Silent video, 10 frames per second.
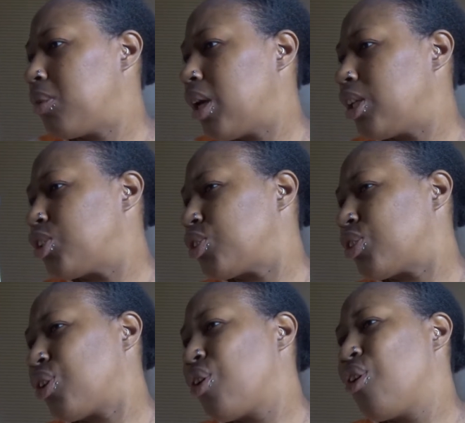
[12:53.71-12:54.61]

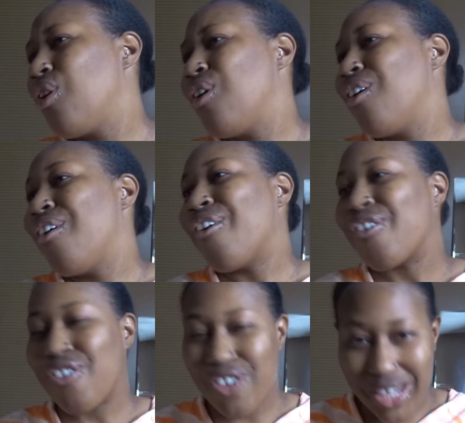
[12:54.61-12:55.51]
nature
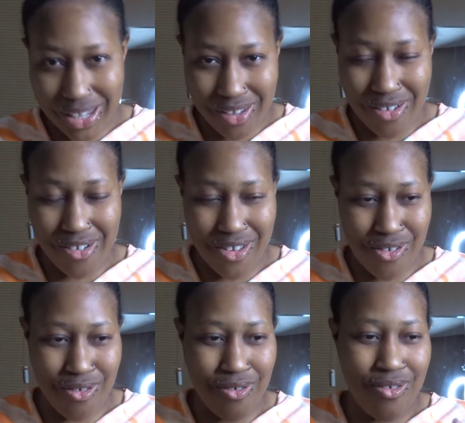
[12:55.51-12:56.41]
organ
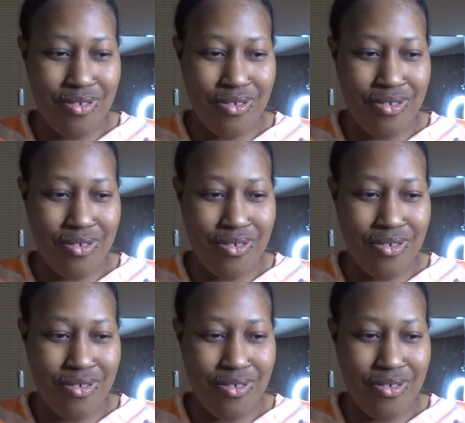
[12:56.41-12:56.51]
oil